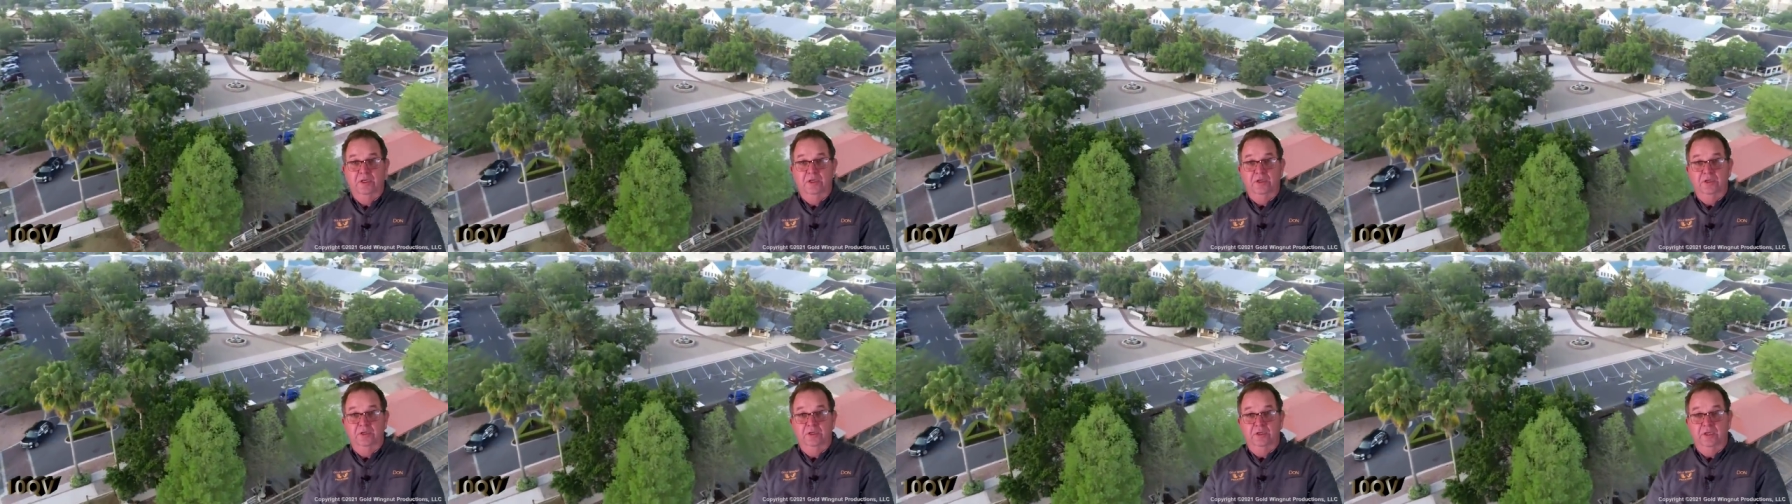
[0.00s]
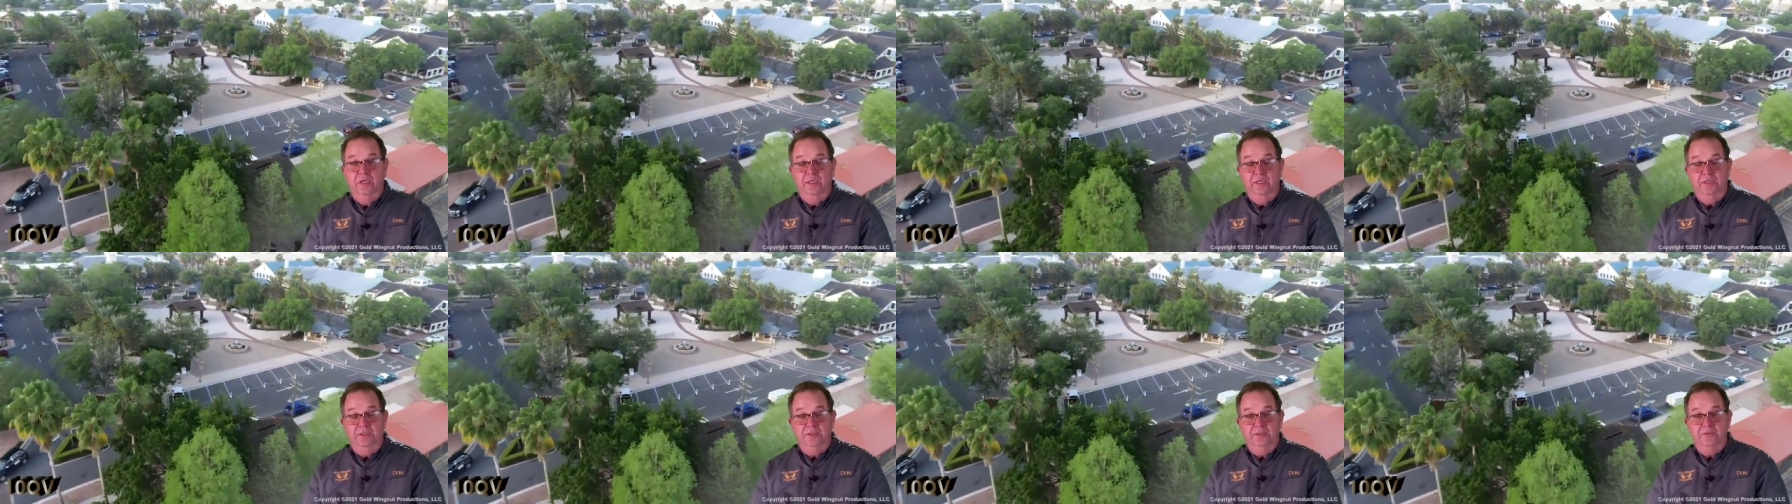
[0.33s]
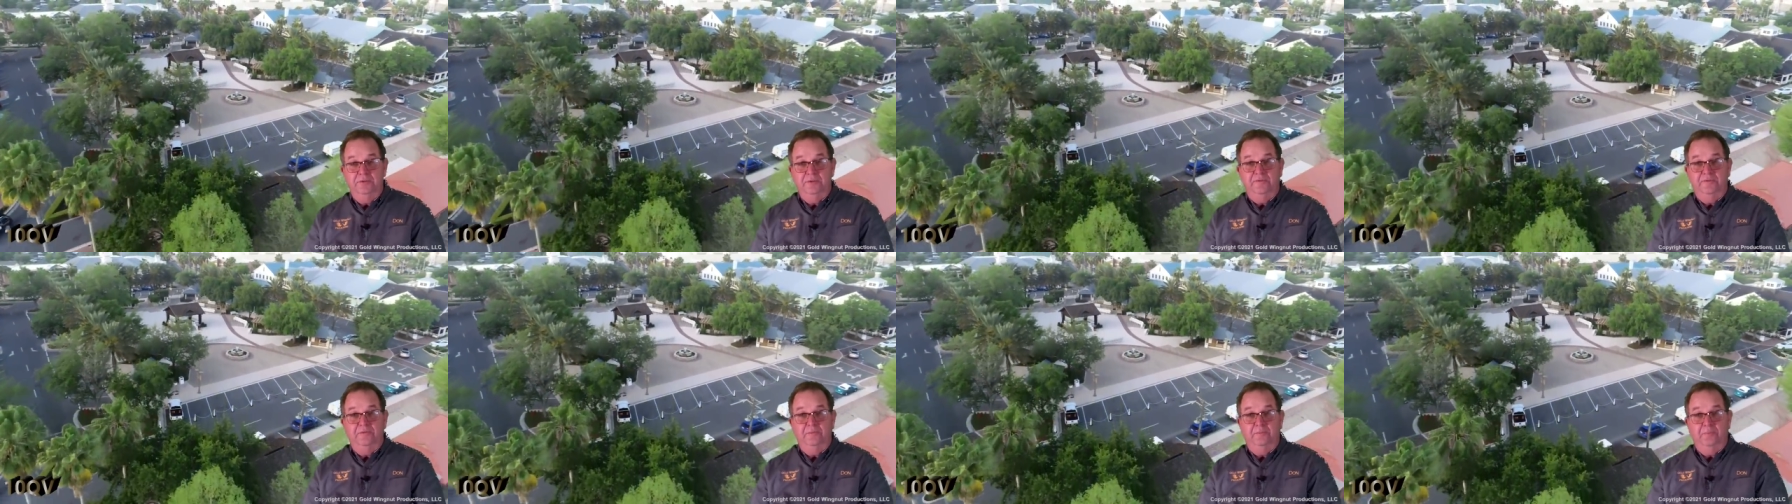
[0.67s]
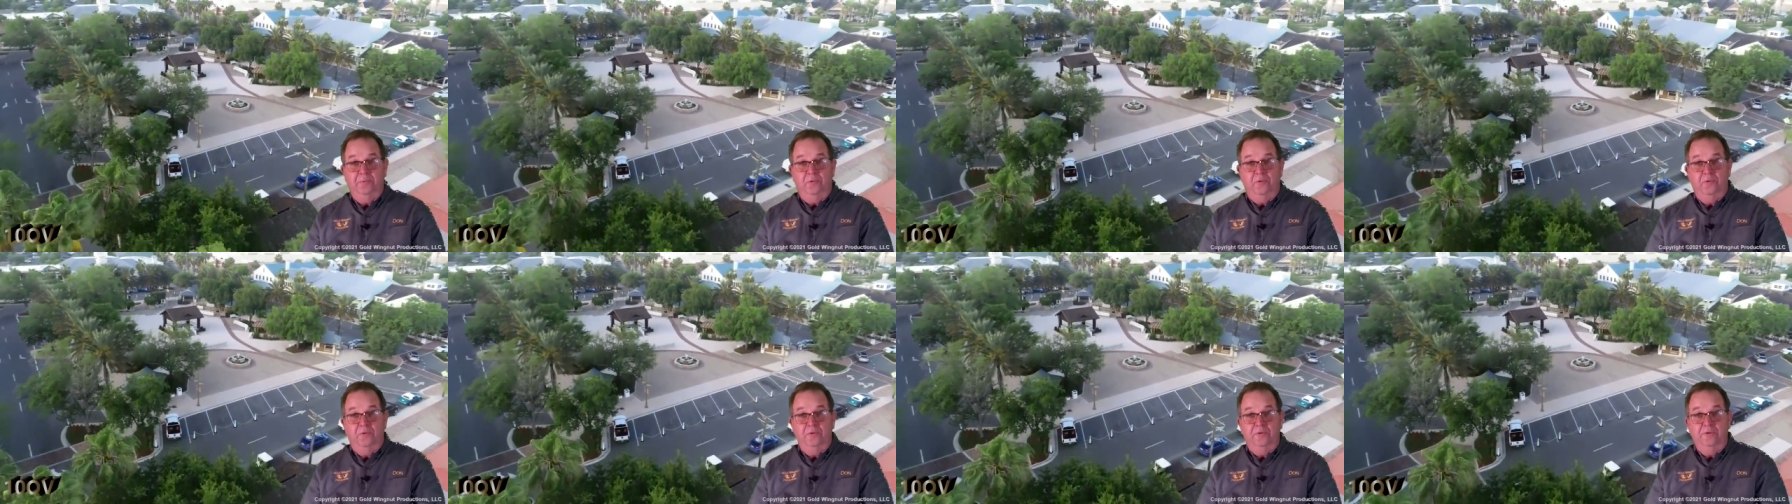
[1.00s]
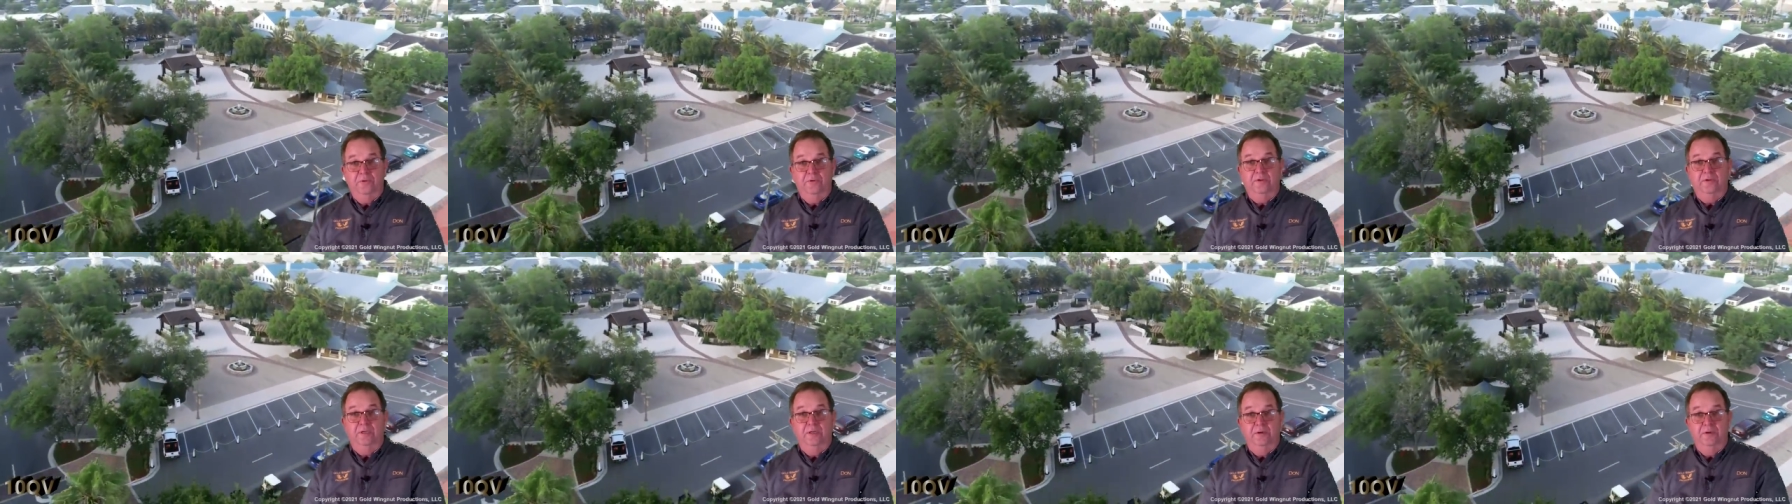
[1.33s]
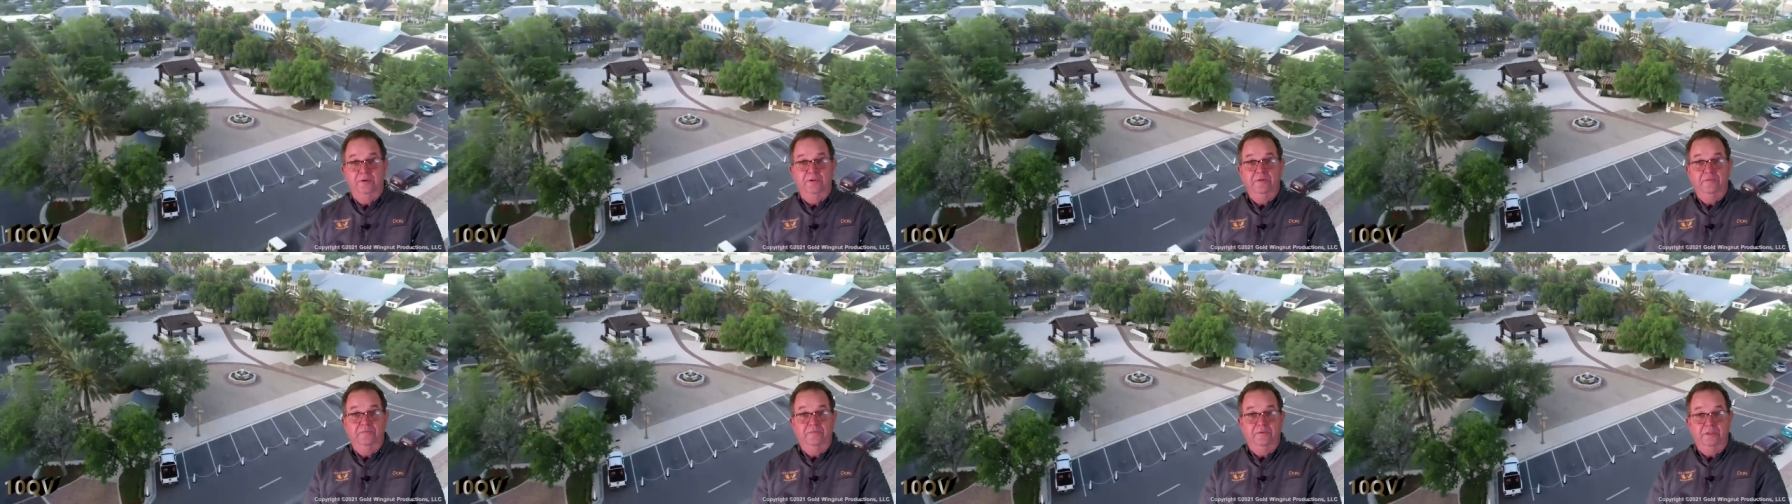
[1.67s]
to issues of importance here in
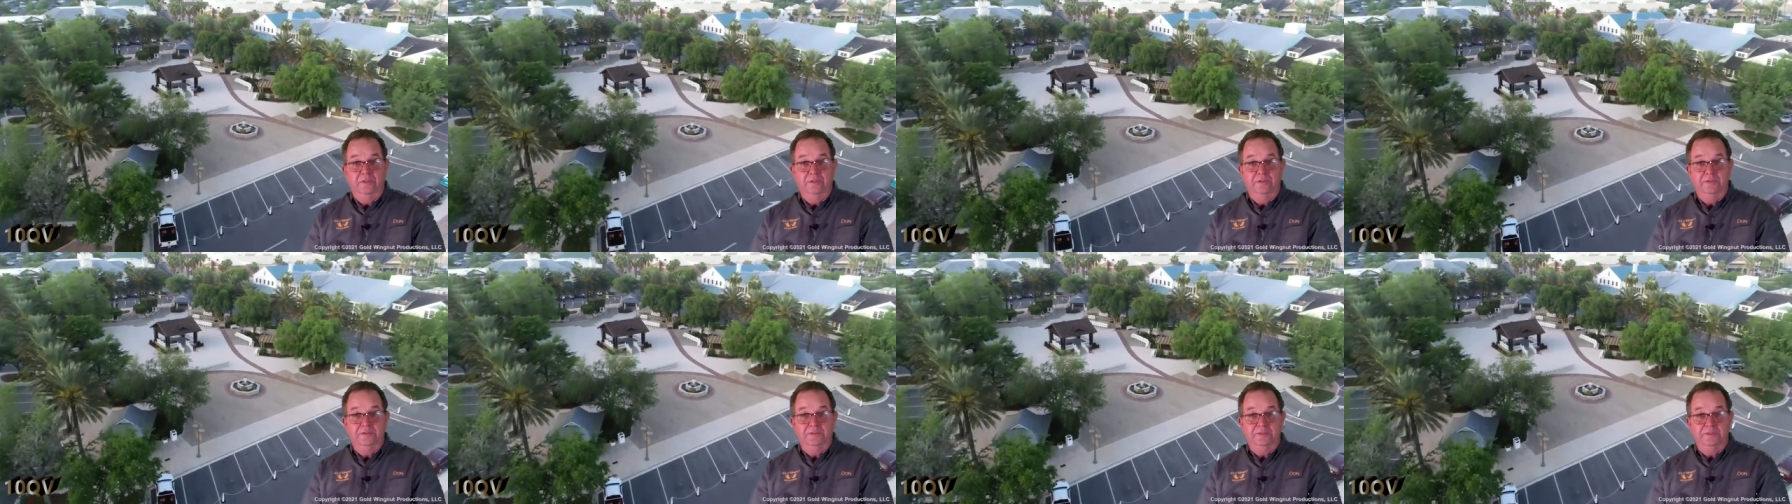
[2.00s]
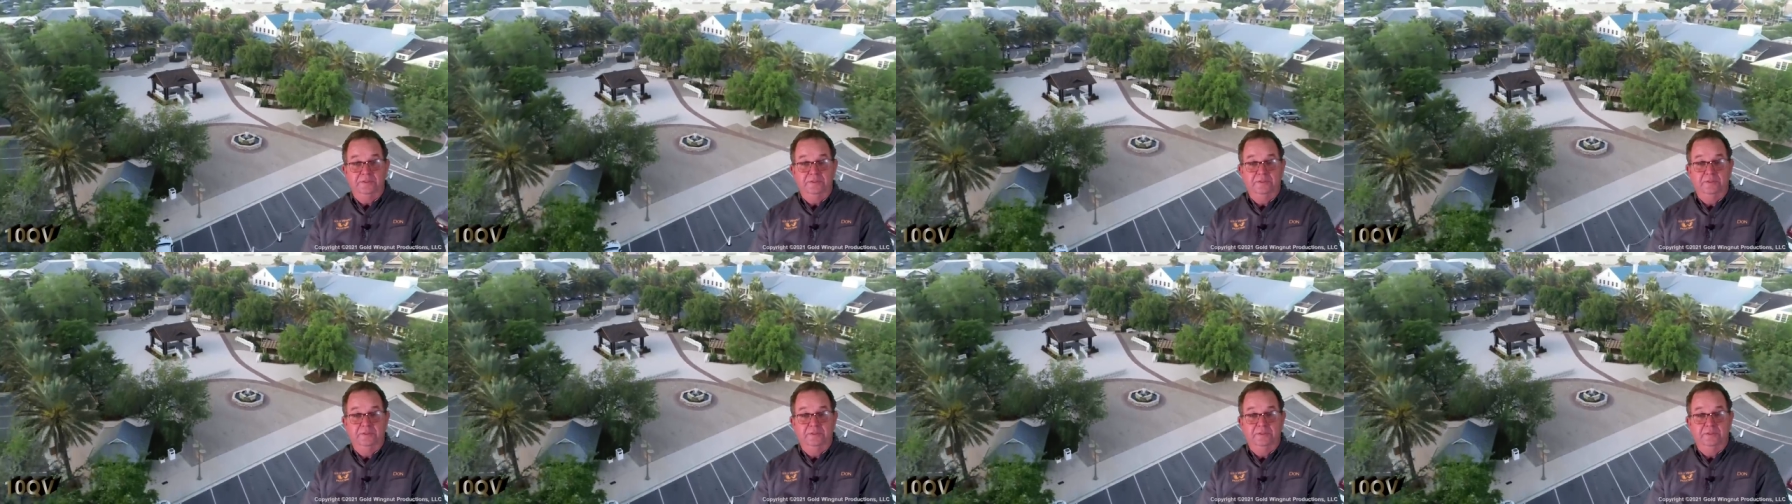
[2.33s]
the Villages,